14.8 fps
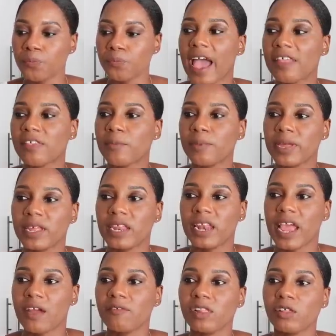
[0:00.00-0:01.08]
and then put in
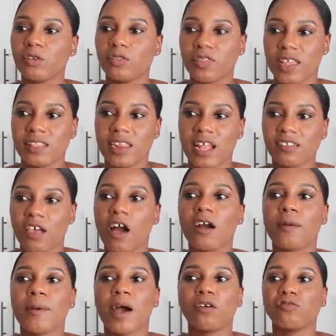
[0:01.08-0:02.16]
every little thing that I
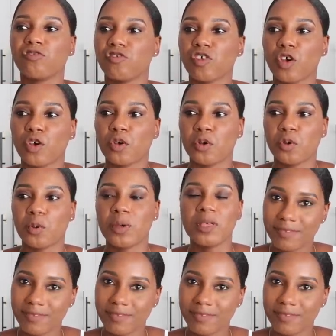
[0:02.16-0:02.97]
talk about, show.